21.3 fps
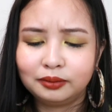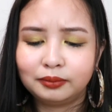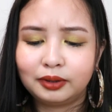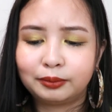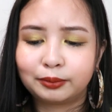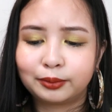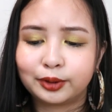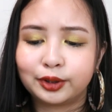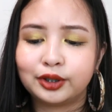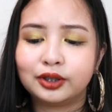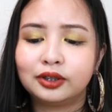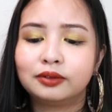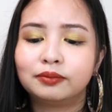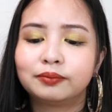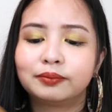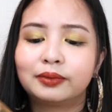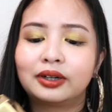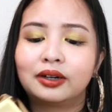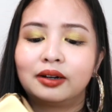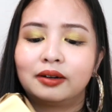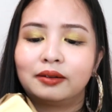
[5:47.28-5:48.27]

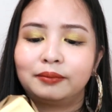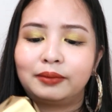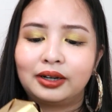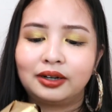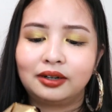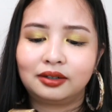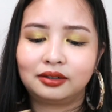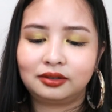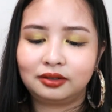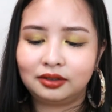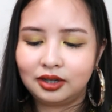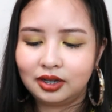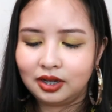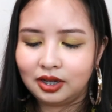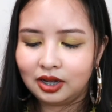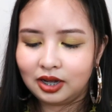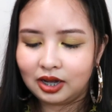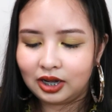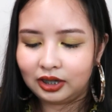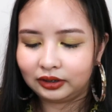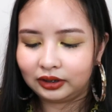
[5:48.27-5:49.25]
ma-burn. Parang,
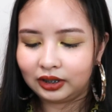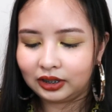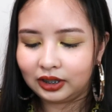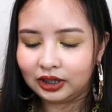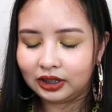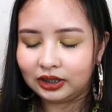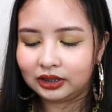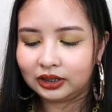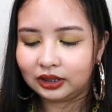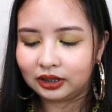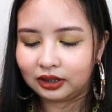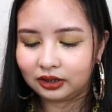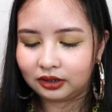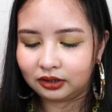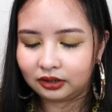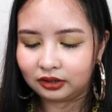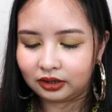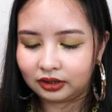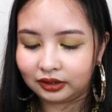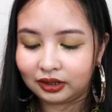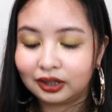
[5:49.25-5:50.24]
ang tagal
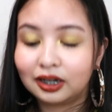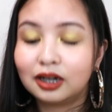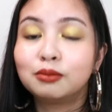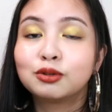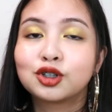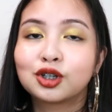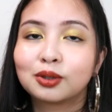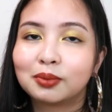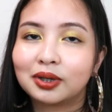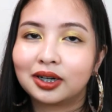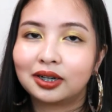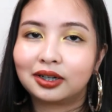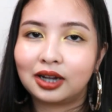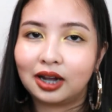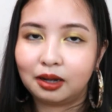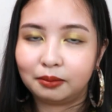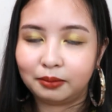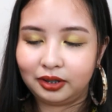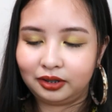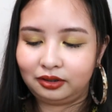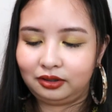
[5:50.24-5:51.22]
mo siyang
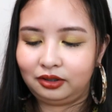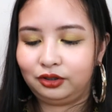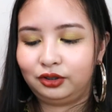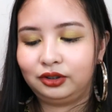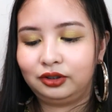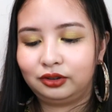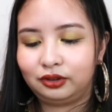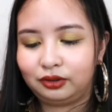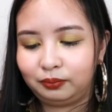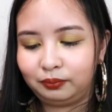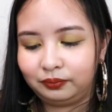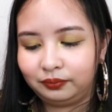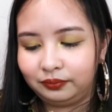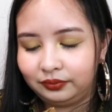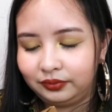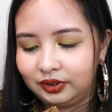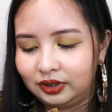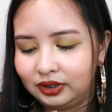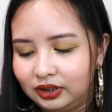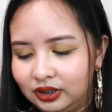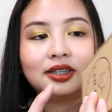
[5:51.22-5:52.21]
magagamit. Ganun.
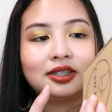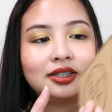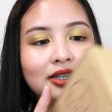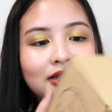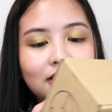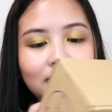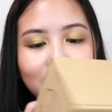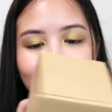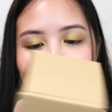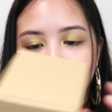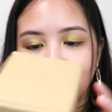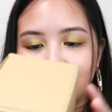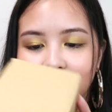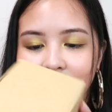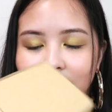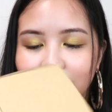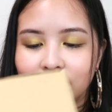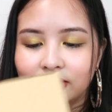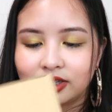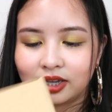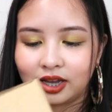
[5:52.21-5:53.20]
This is
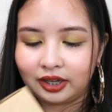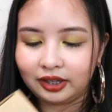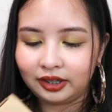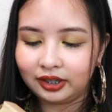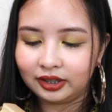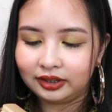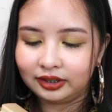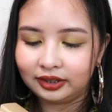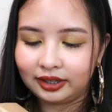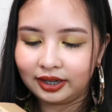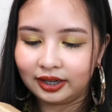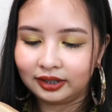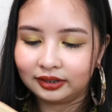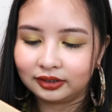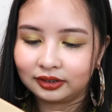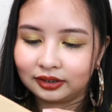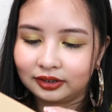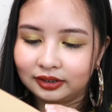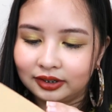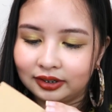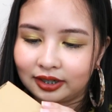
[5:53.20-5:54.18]
the second
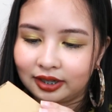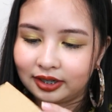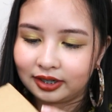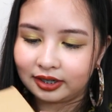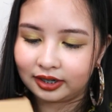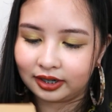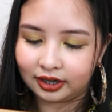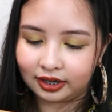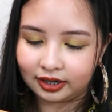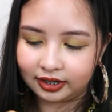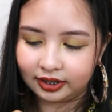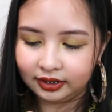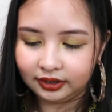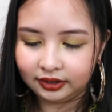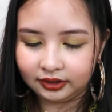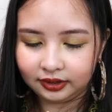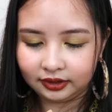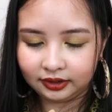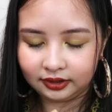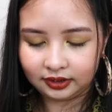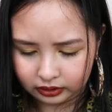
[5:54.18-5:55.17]
candle that I got.
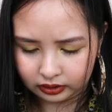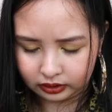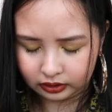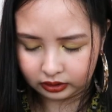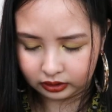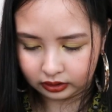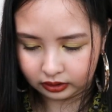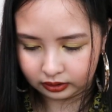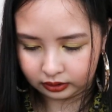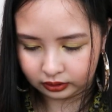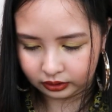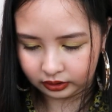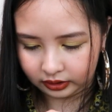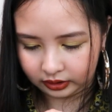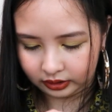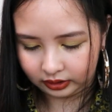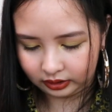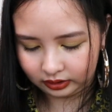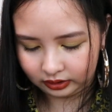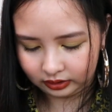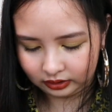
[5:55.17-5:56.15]

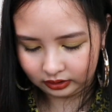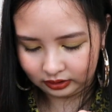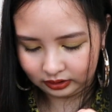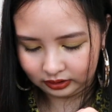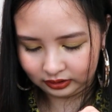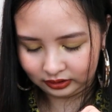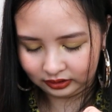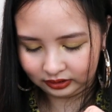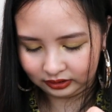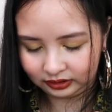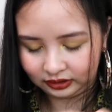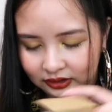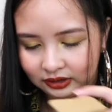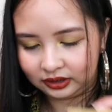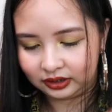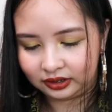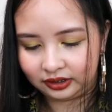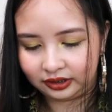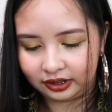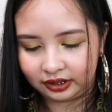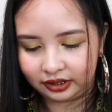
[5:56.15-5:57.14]
Okay.
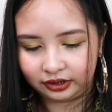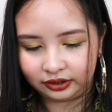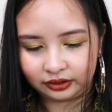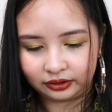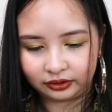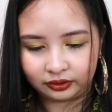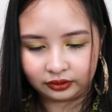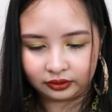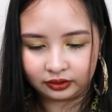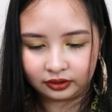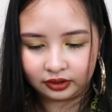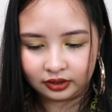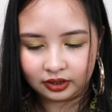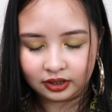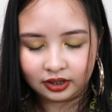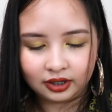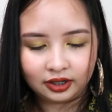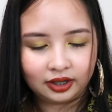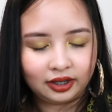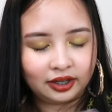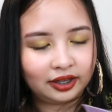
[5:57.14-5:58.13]
There you go.
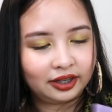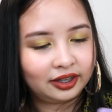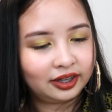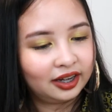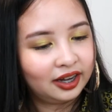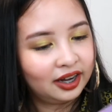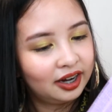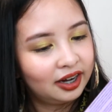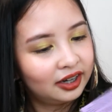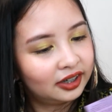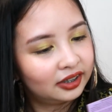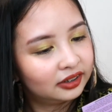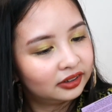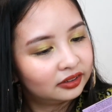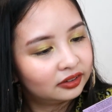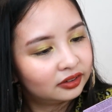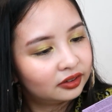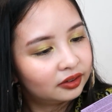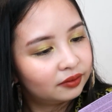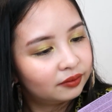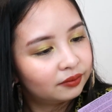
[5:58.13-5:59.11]

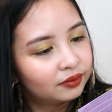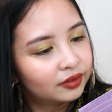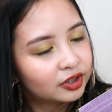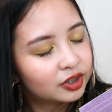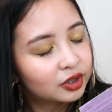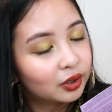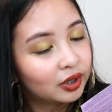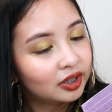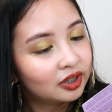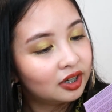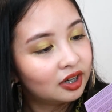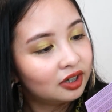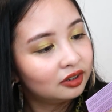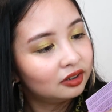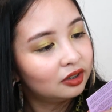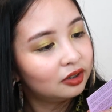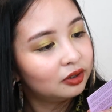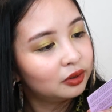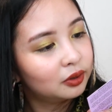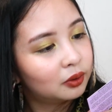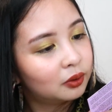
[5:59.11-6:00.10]
Yan. So, I got
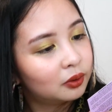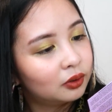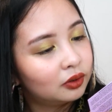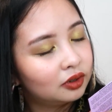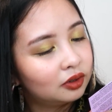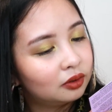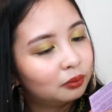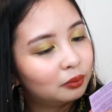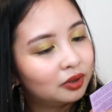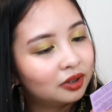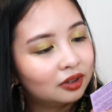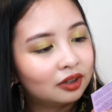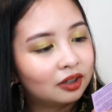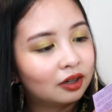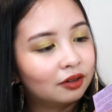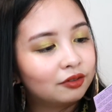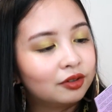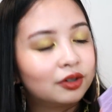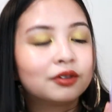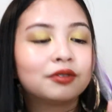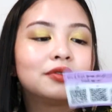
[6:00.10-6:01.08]
the note with
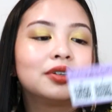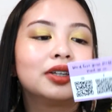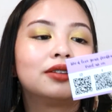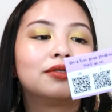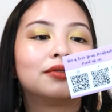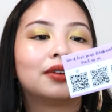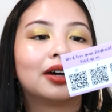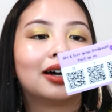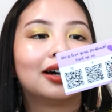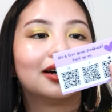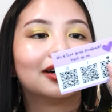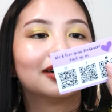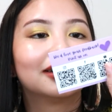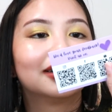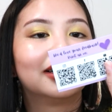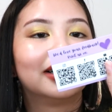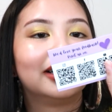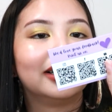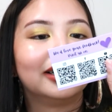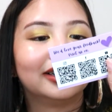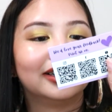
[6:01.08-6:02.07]
love your feedback.
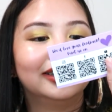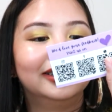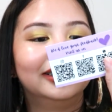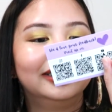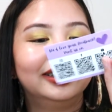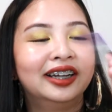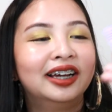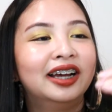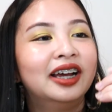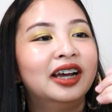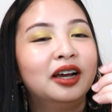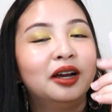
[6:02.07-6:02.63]
Ayan.